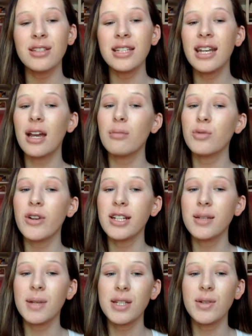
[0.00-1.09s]
Today I'm going
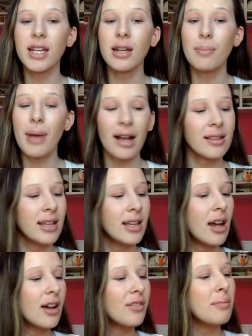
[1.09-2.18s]
to be doing an unboxing
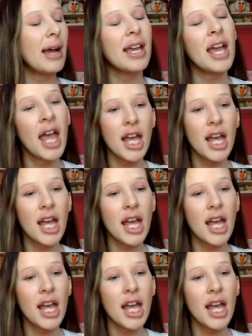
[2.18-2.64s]
of my